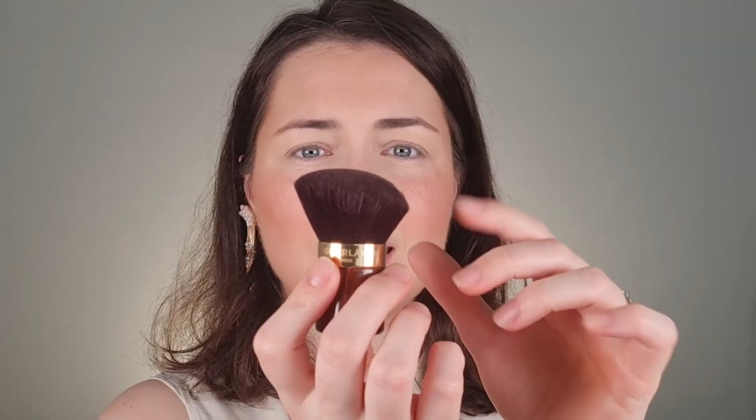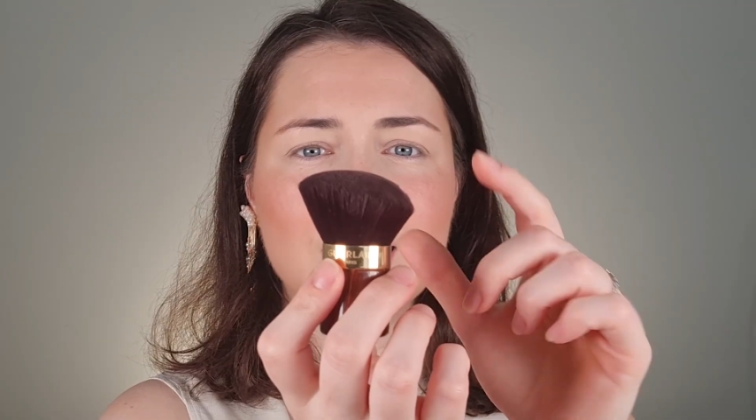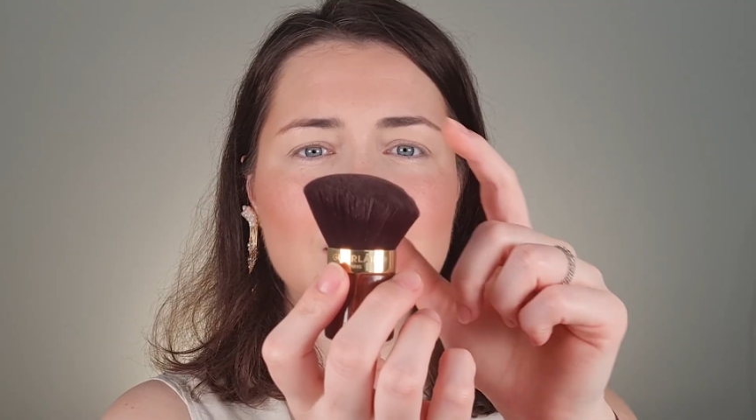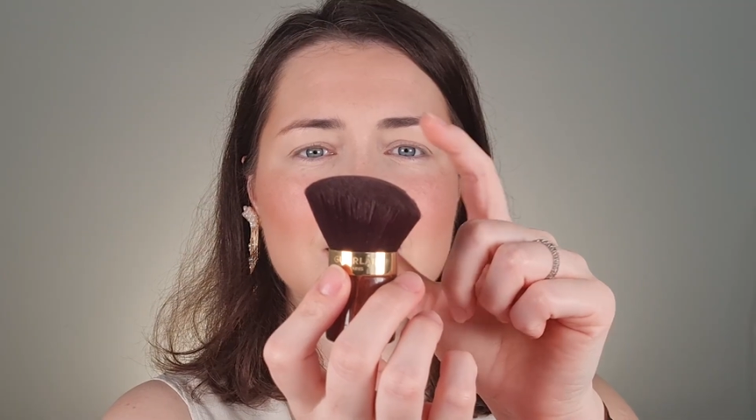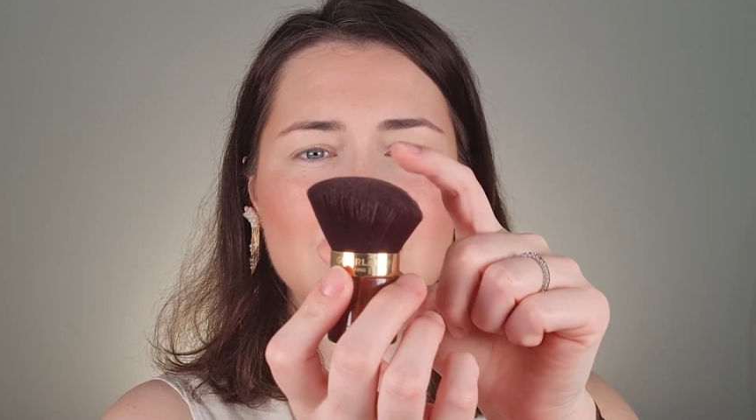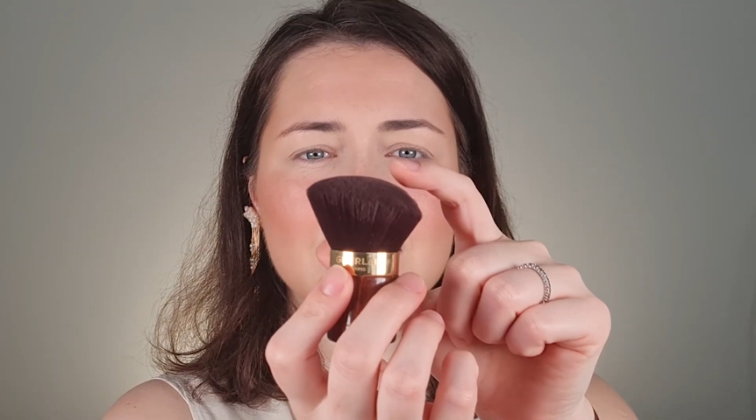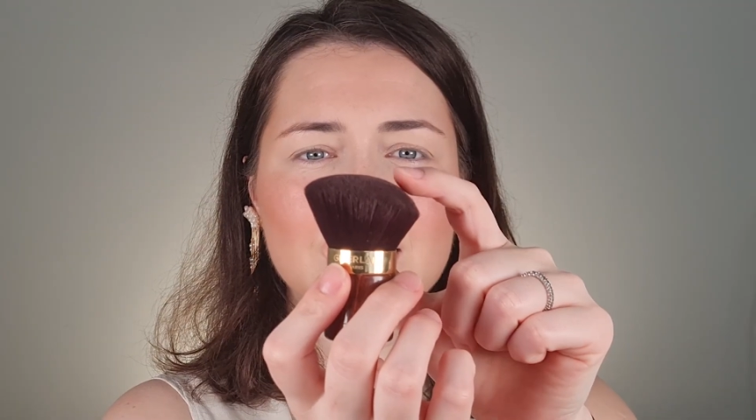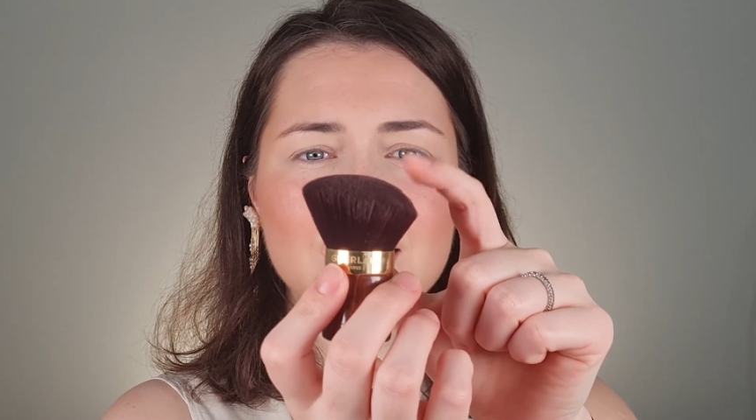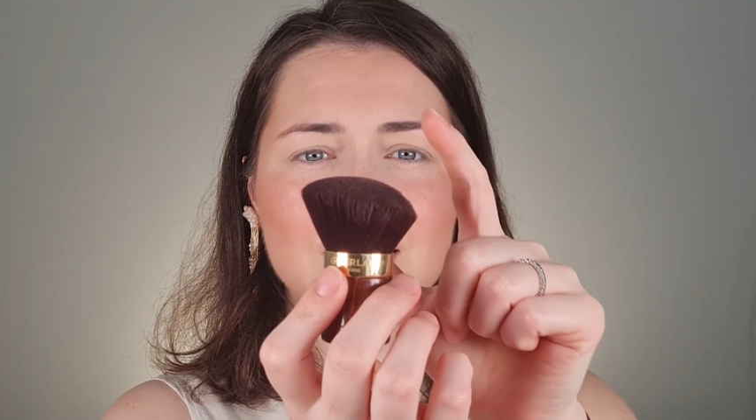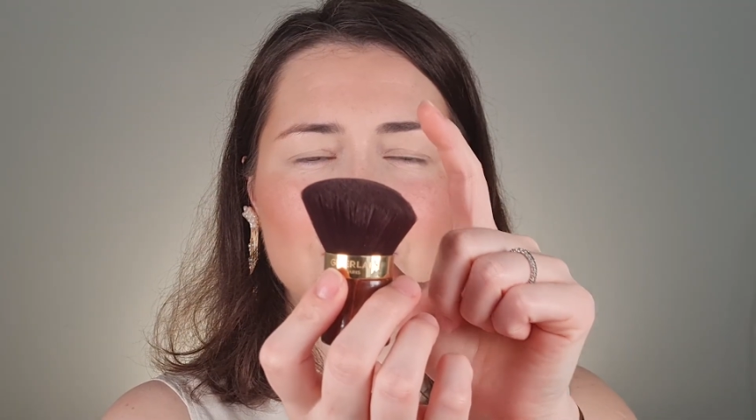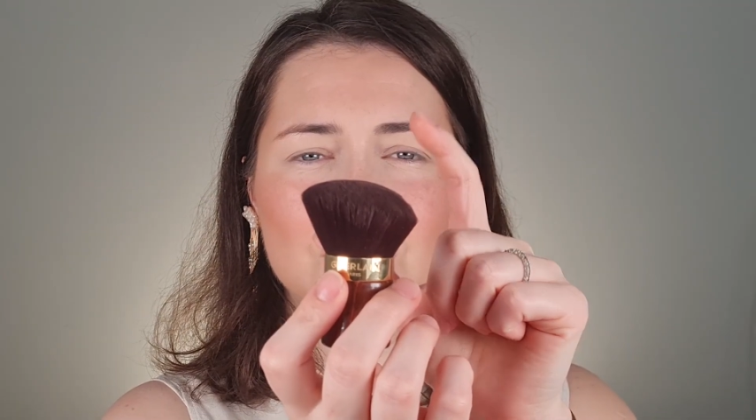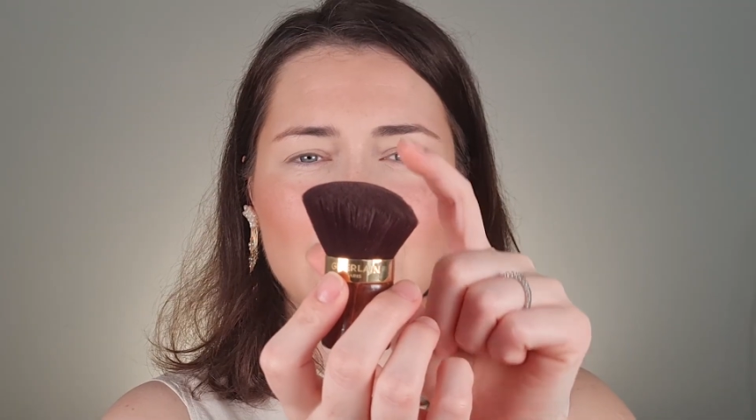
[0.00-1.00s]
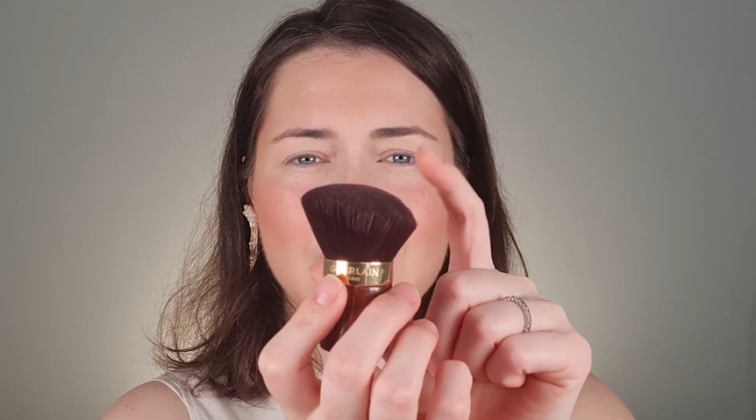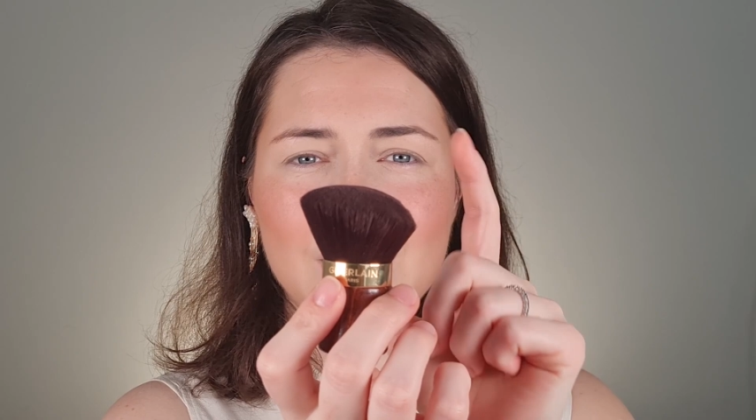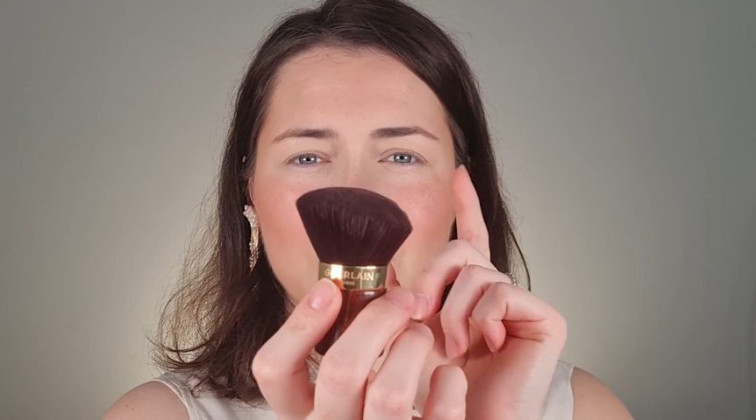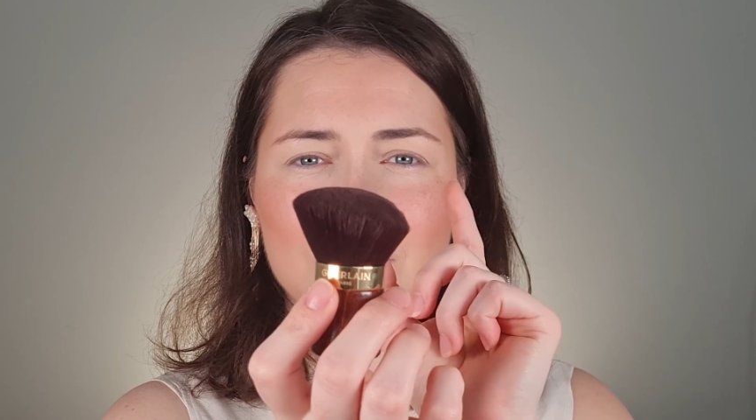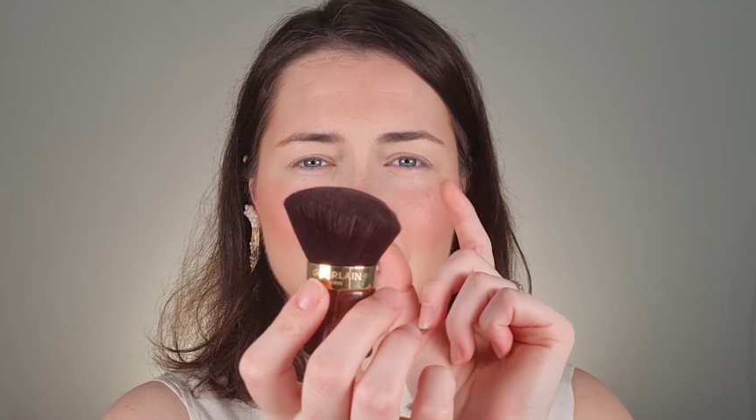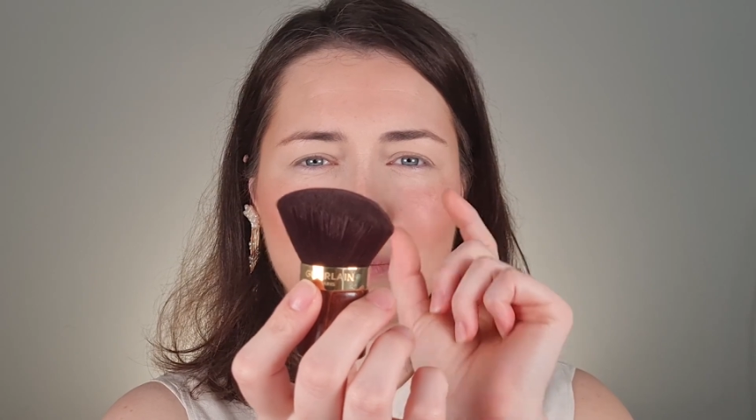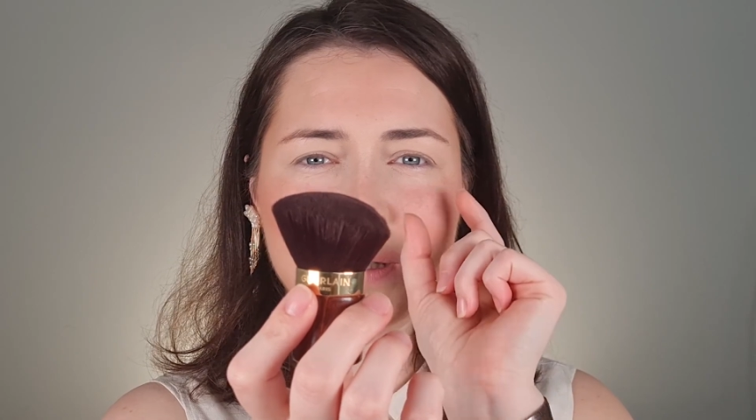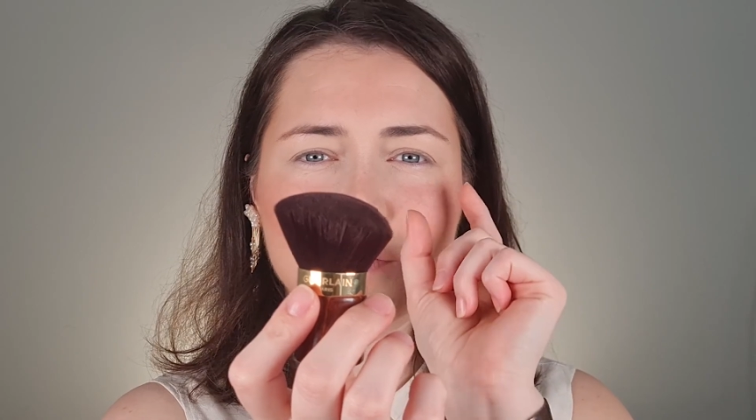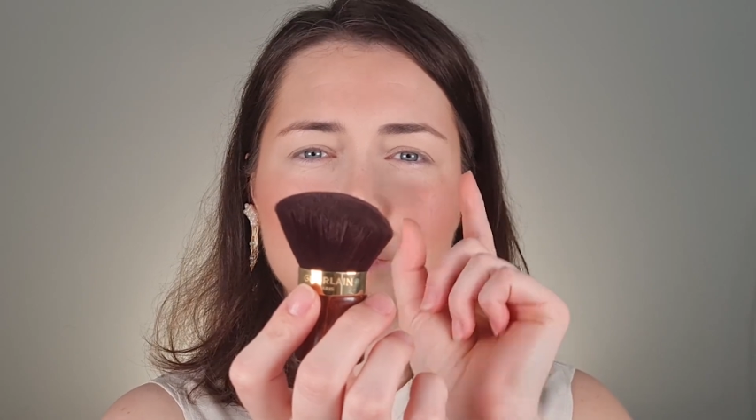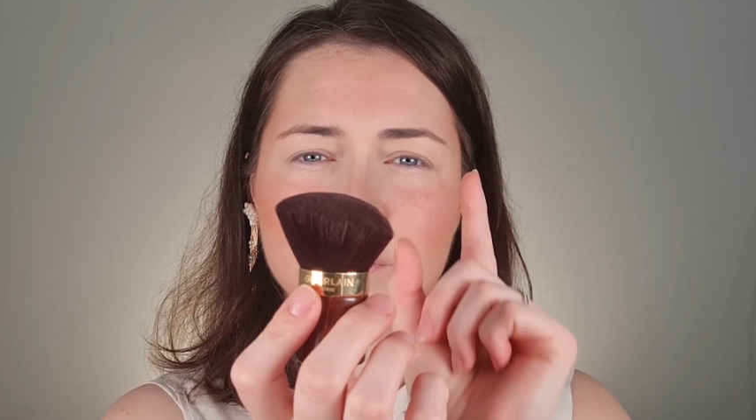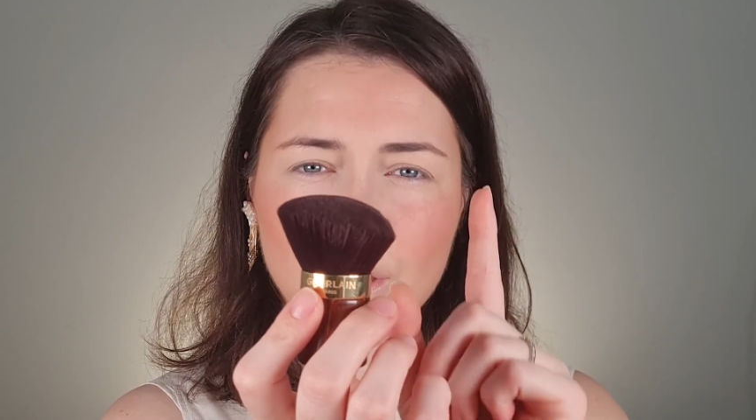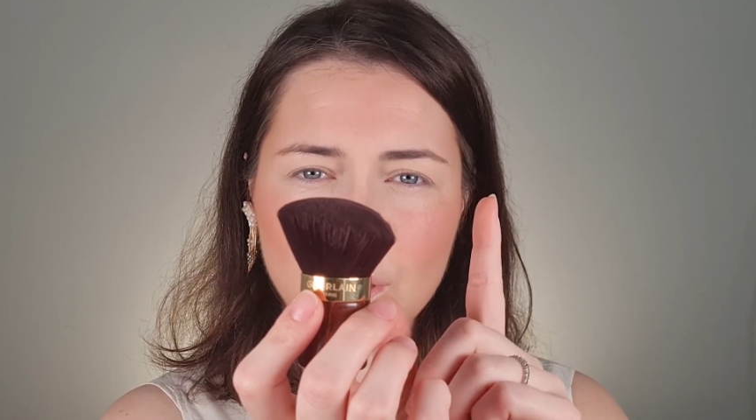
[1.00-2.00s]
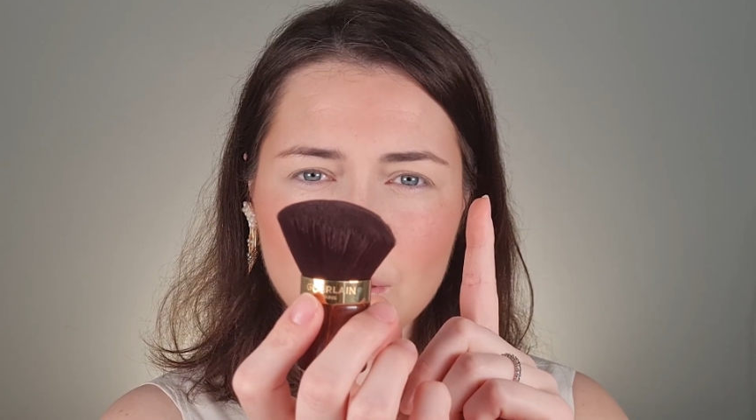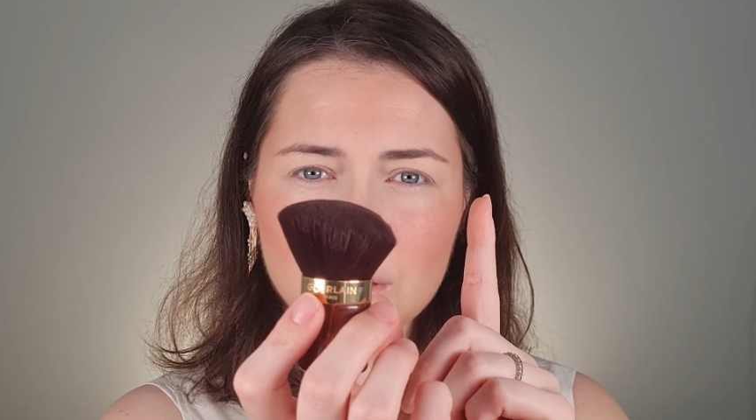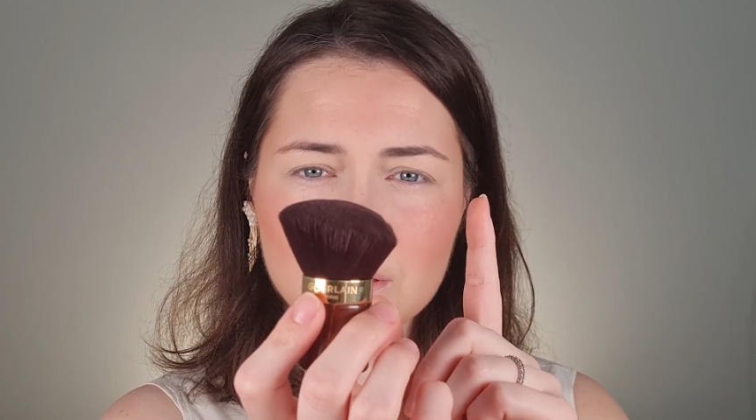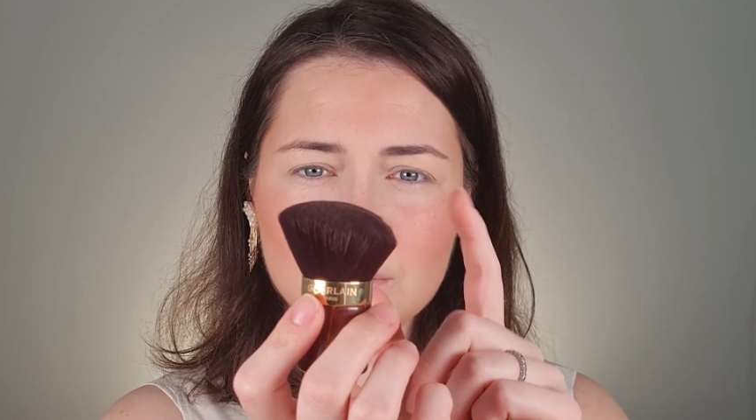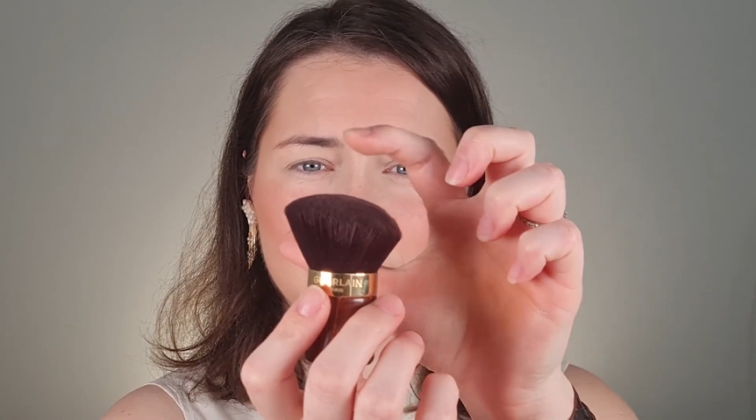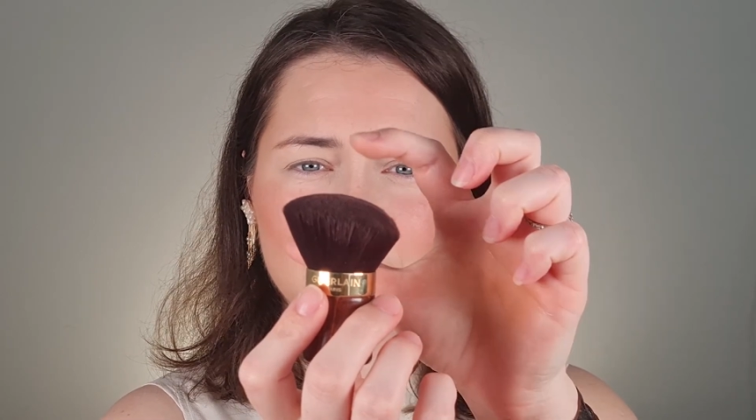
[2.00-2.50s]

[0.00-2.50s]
It's like the shape is a bit flawed,